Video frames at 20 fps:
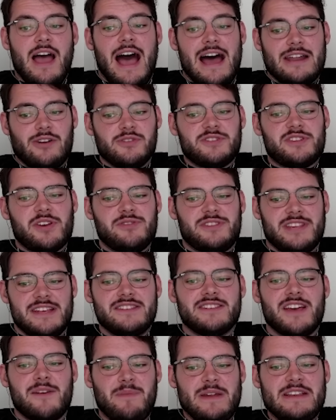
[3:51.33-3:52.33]
And also,
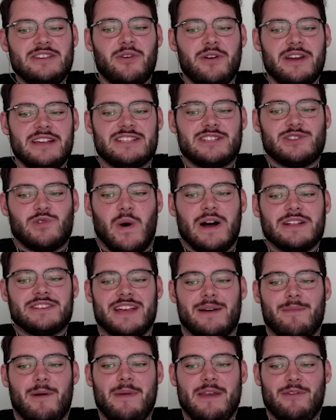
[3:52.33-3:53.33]
since I've been doing
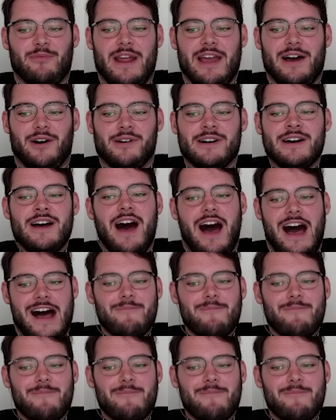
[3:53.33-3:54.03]
squats, I'm gonna be real.